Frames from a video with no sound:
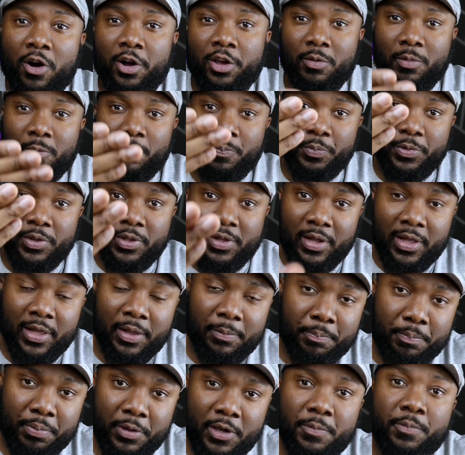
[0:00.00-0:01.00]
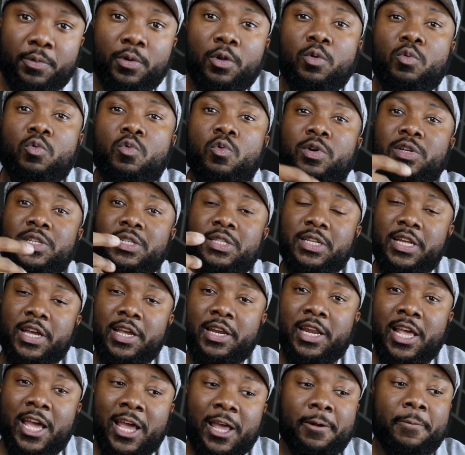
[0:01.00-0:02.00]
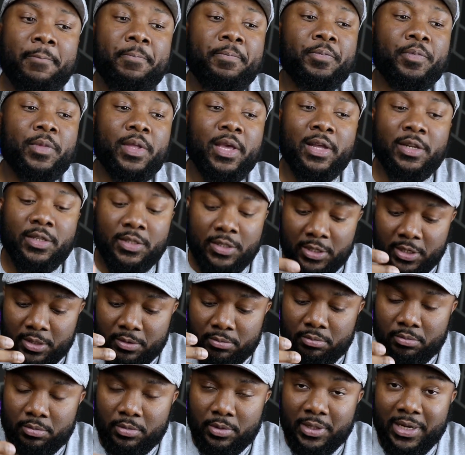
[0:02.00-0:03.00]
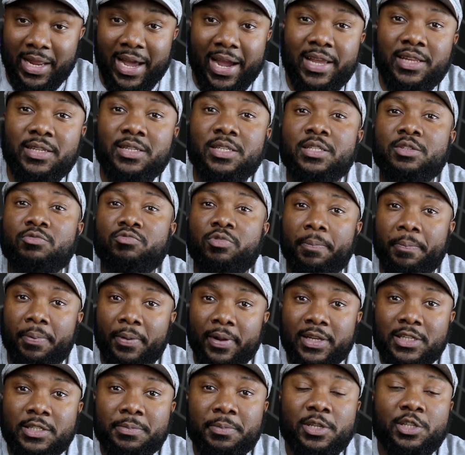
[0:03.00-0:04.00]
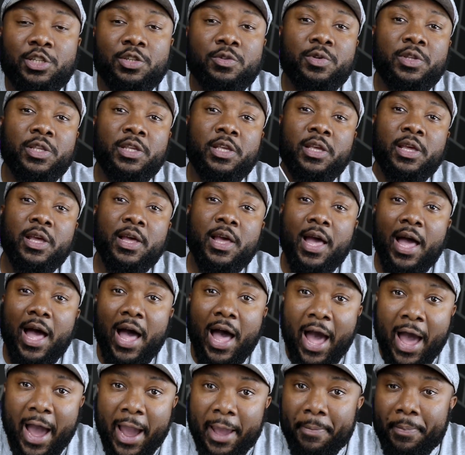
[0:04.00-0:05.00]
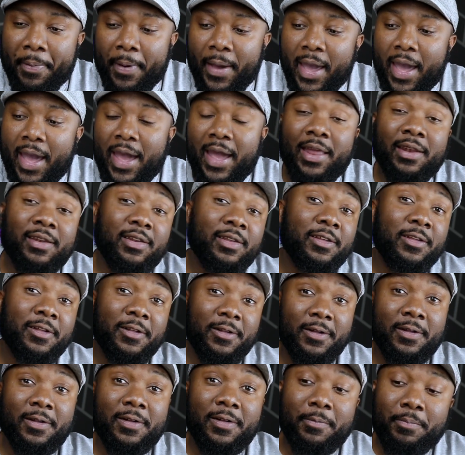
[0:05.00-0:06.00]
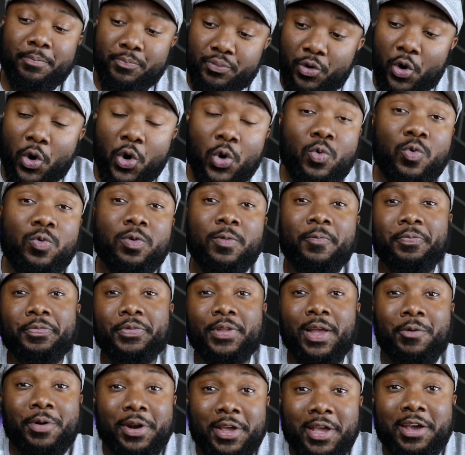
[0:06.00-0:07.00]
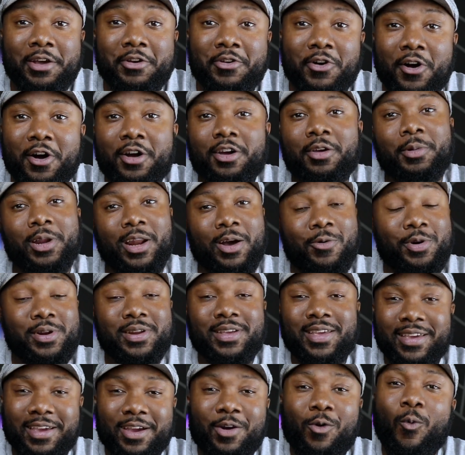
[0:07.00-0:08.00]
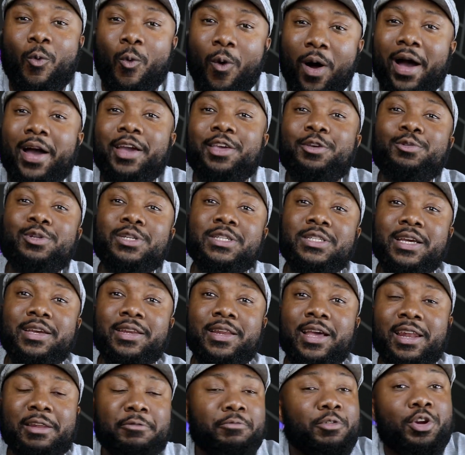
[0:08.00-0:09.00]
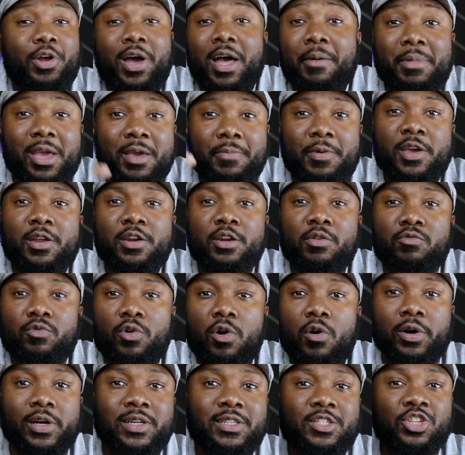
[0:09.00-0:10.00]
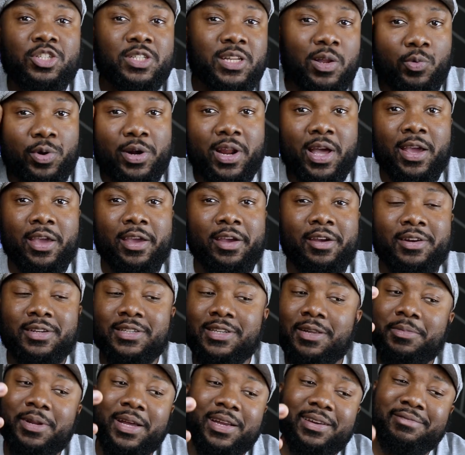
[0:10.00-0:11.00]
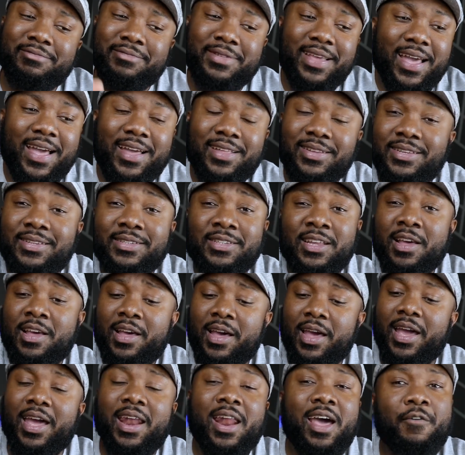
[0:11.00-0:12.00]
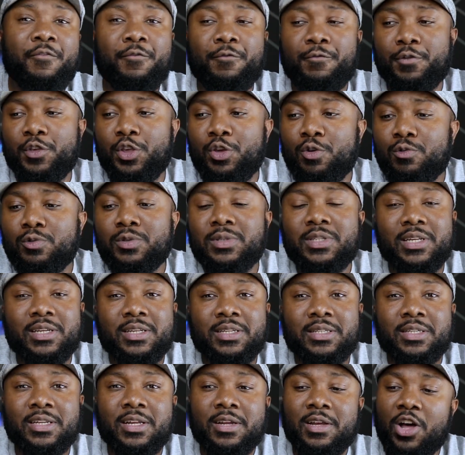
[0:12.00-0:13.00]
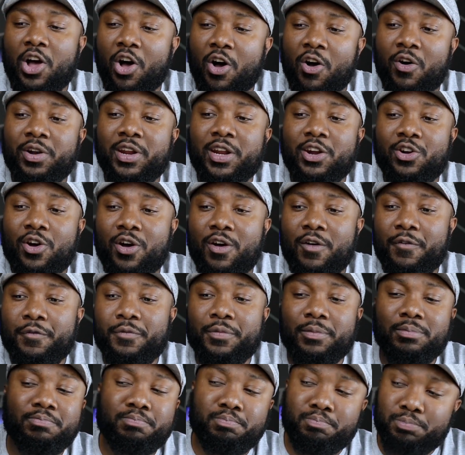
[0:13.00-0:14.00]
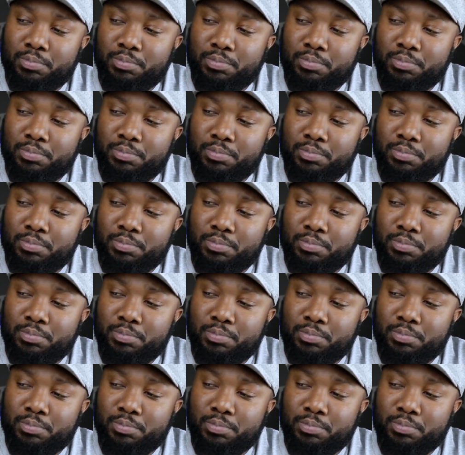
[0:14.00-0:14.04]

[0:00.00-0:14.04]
argument. The people who are saying that it's a nice replacement to the iPad Pro, I want to hear your argument. I want to hear why you say that. I may be in the wrong. It's just that when I hear this, I'm like, nah, and I've used this on and off.